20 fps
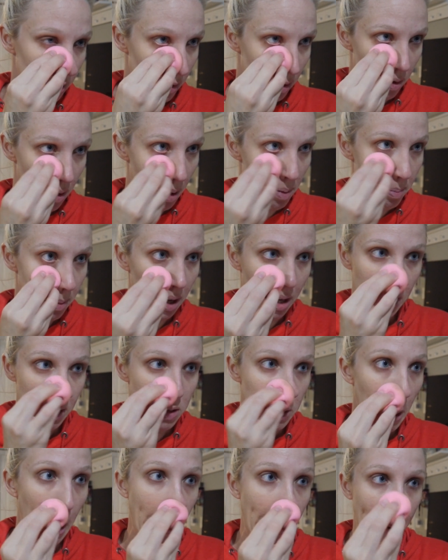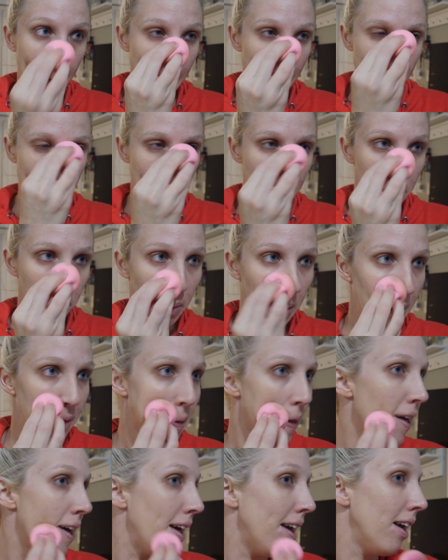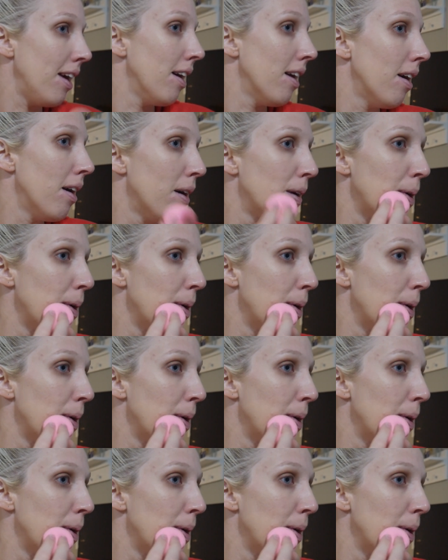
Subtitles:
so I might try to go in with a